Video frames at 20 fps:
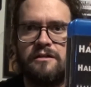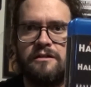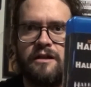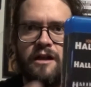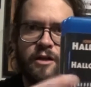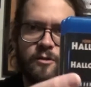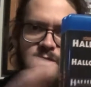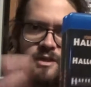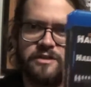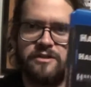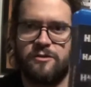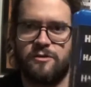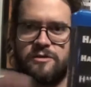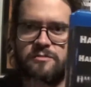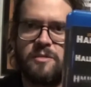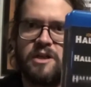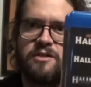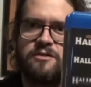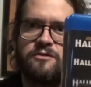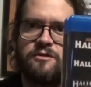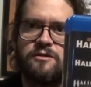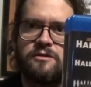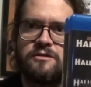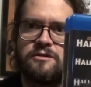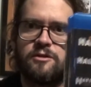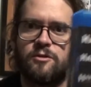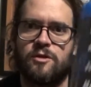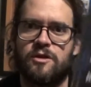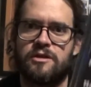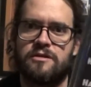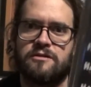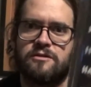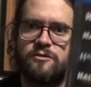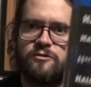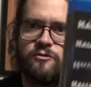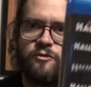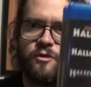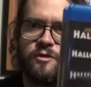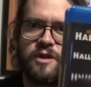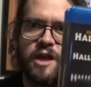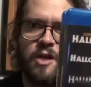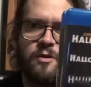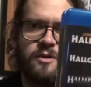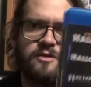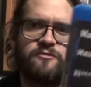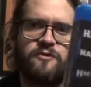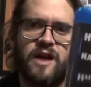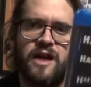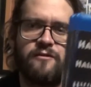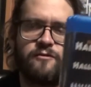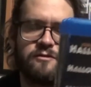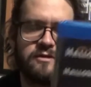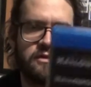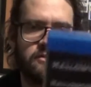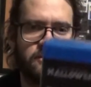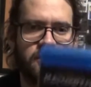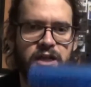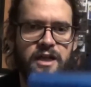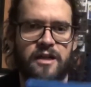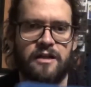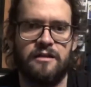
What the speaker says: Halloween 2 is my third, so on and so forth. Halloween 5 was okay.